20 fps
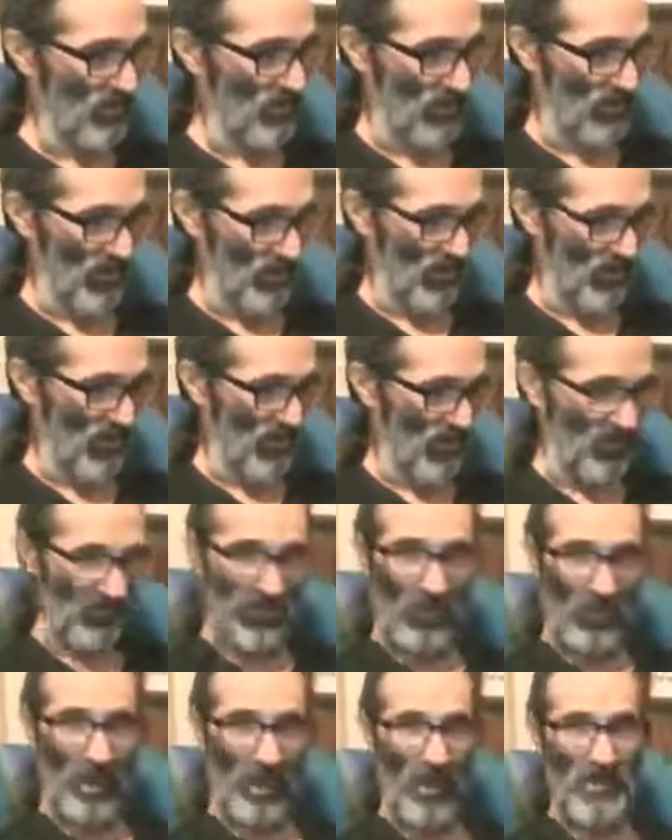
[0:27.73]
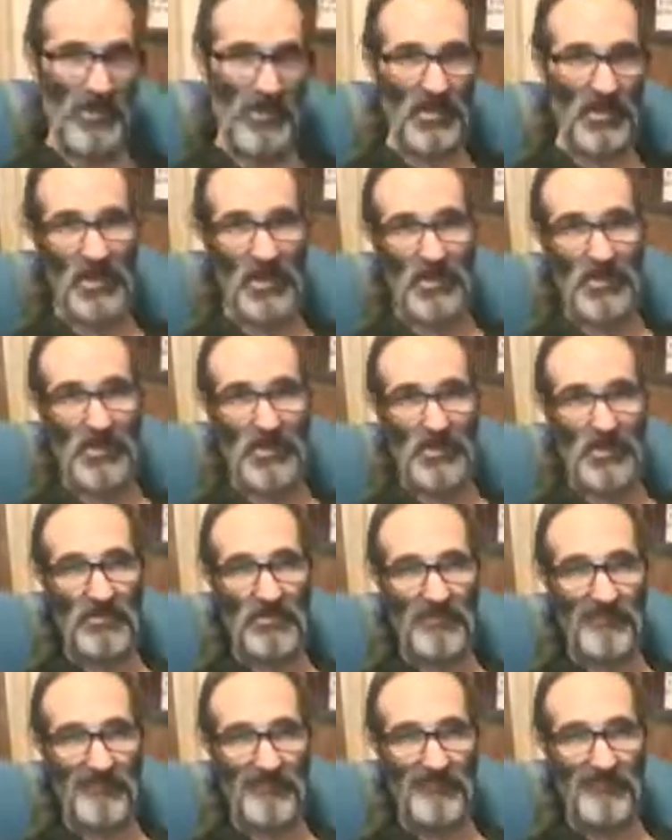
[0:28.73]
the treat process
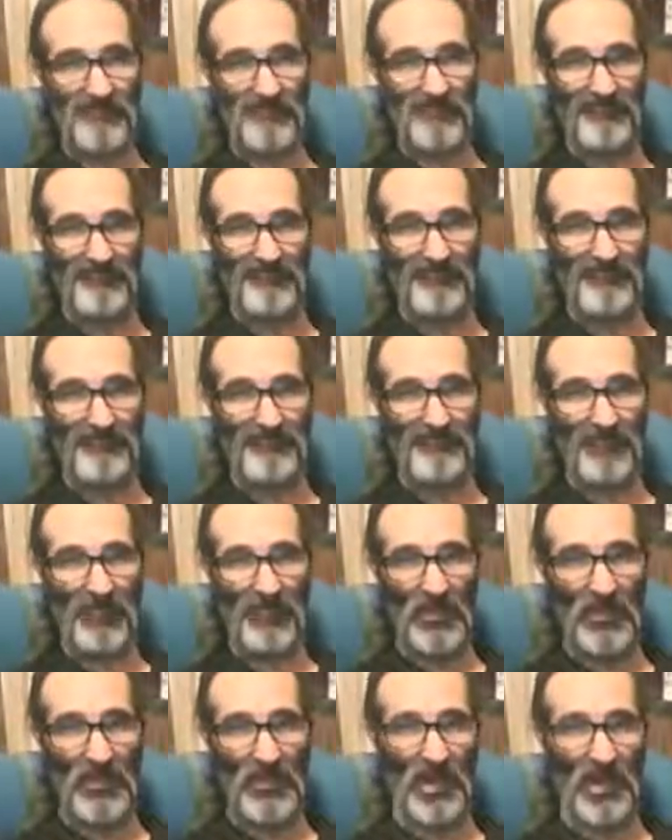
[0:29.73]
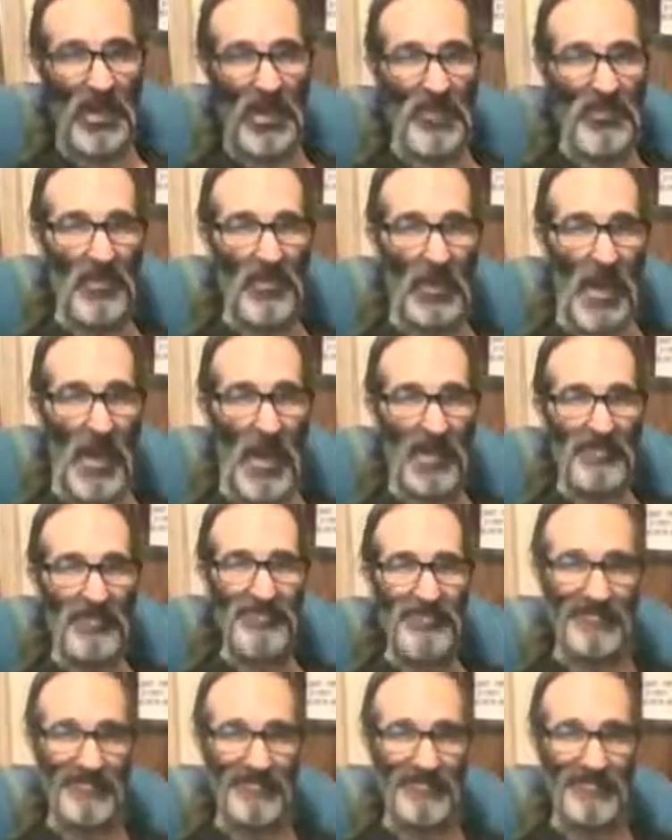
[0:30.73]
right off the bat.